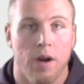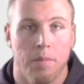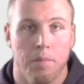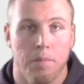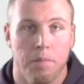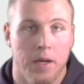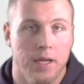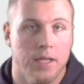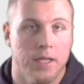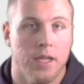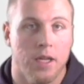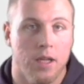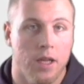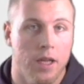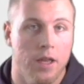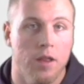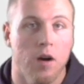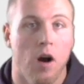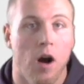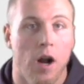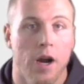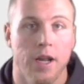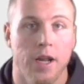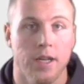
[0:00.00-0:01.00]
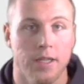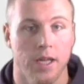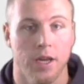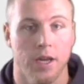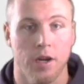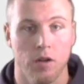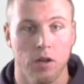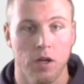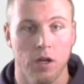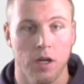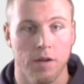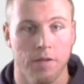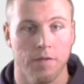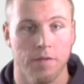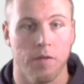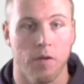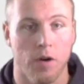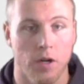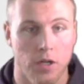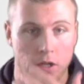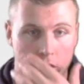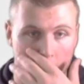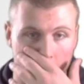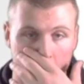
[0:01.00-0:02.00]
basically the audience that you're looking
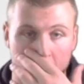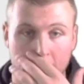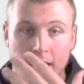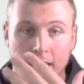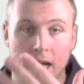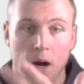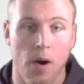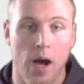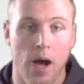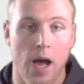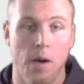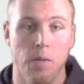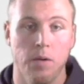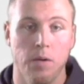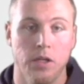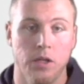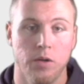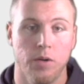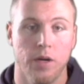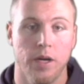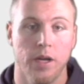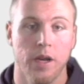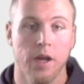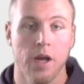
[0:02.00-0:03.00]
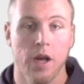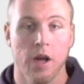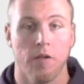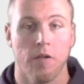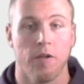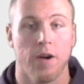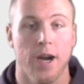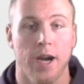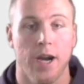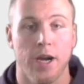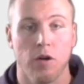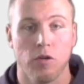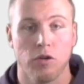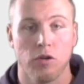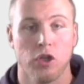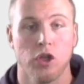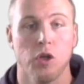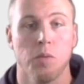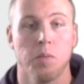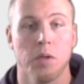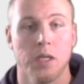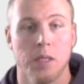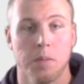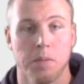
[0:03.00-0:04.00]
for. So that's how I would do it, right? I'd go
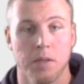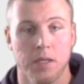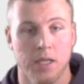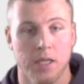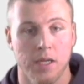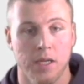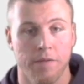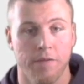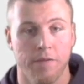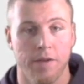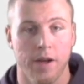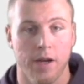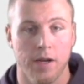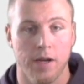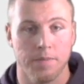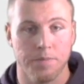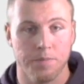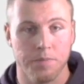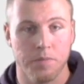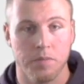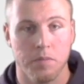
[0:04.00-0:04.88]
super specific.